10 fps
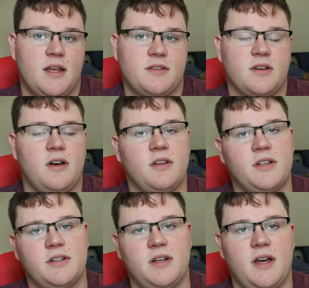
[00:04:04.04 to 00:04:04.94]
that's
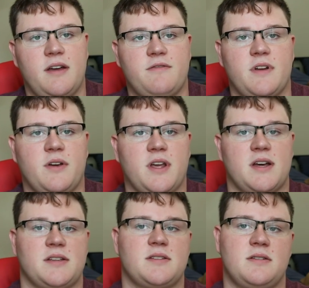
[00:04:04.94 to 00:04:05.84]
all that I have for now,
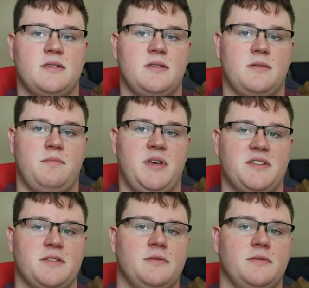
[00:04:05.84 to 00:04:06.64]
guys. Peace